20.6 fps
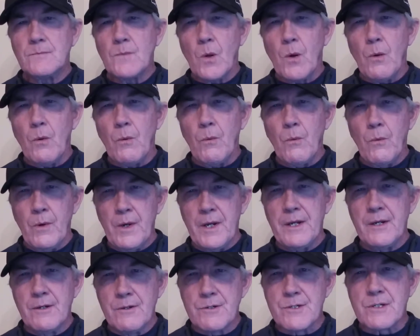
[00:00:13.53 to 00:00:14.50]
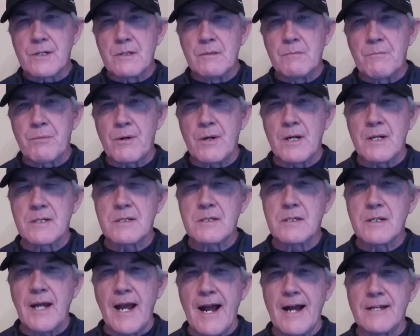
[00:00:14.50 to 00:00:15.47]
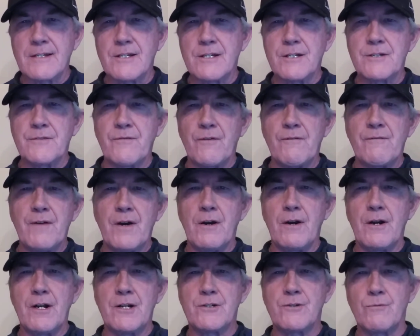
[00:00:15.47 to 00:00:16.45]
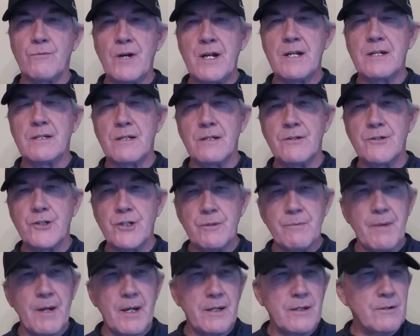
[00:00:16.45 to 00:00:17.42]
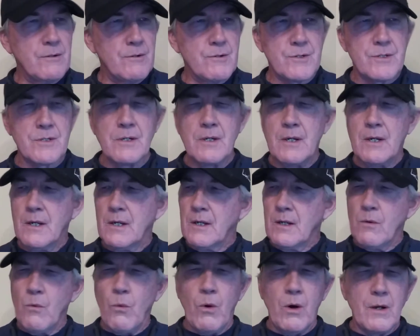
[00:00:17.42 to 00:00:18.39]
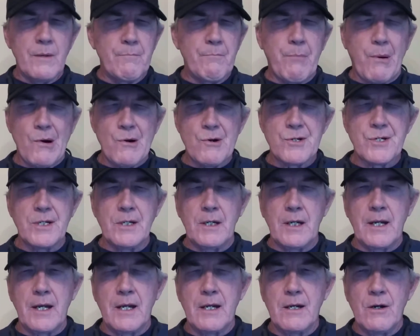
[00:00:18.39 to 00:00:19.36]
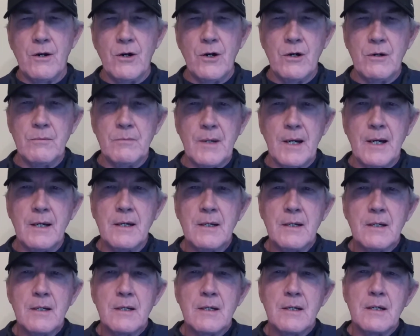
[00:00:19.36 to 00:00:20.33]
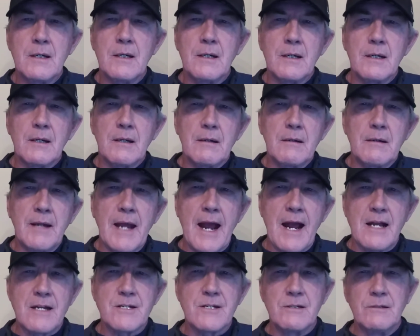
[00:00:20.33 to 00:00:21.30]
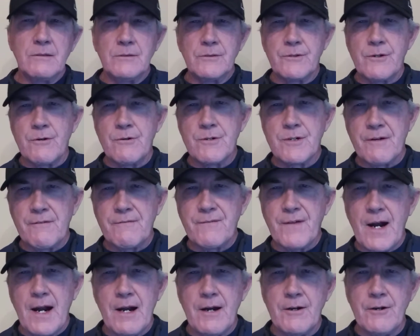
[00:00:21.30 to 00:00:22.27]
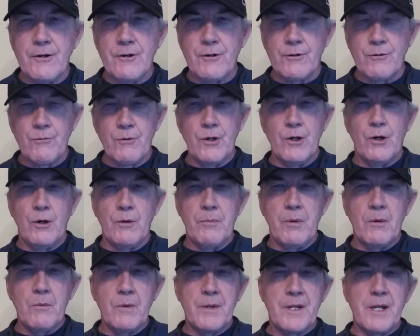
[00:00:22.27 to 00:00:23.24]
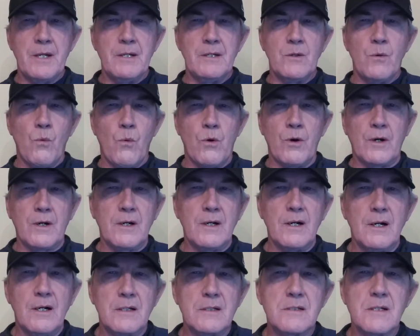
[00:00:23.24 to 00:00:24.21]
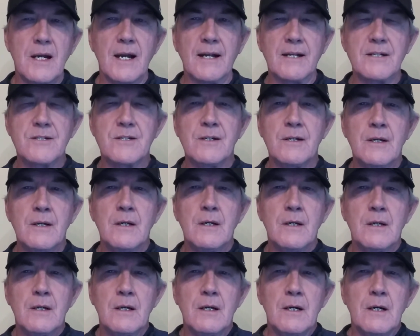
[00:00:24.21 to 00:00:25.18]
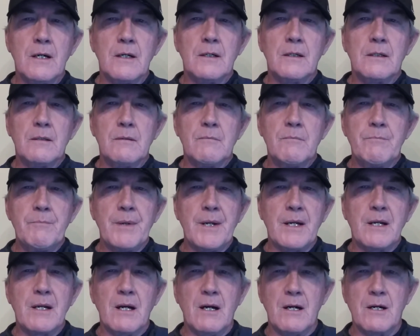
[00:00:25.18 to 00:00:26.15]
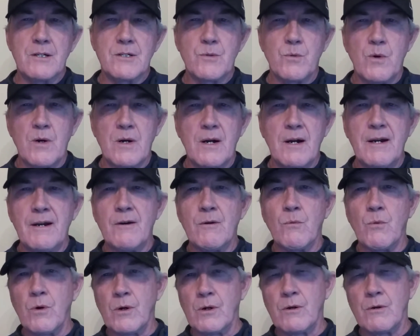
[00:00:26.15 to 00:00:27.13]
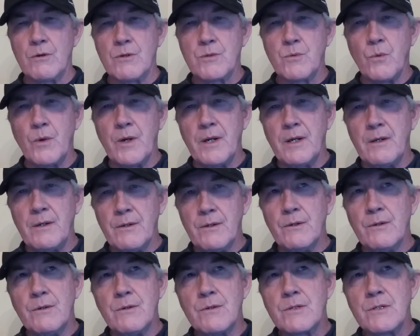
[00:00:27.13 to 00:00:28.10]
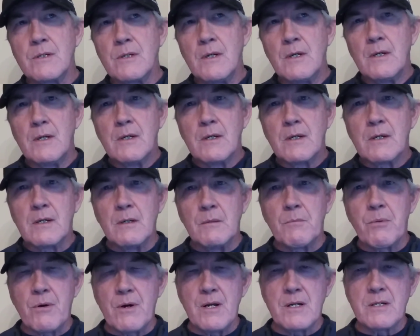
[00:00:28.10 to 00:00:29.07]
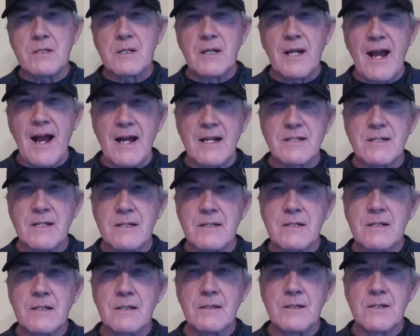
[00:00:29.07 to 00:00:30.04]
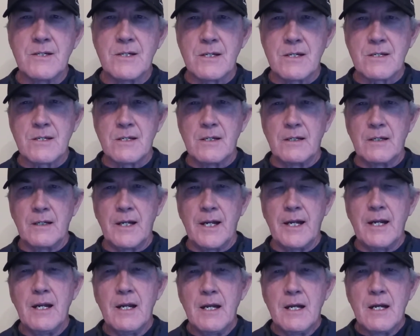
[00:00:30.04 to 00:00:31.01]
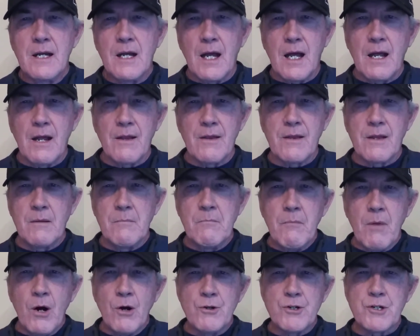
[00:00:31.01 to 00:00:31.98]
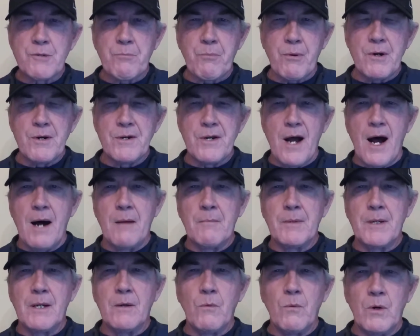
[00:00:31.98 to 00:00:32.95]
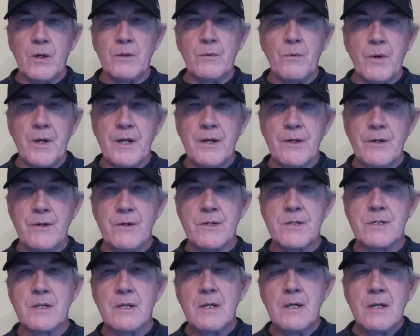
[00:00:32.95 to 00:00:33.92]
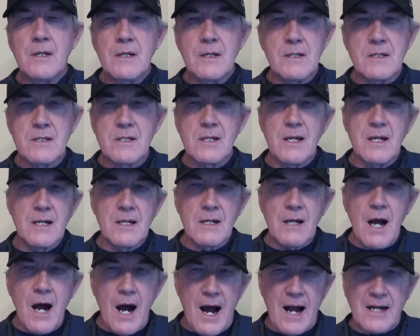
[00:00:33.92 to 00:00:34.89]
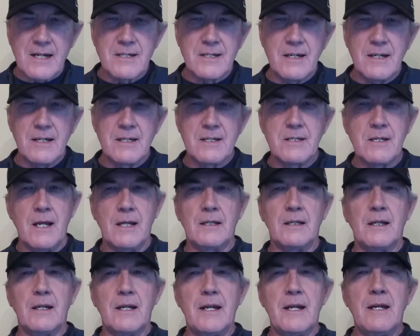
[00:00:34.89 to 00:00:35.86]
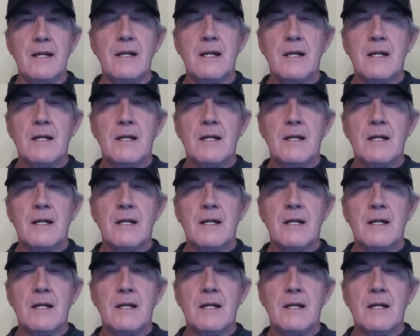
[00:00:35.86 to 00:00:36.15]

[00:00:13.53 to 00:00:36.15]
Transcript: we use compressed gases for various reasons. You may use one personally at home, a gas cylinder to fire your grill, but within the work context, because we're iron workers, we use compressed gases consistently. The most predominant one we use is the oxyacetylene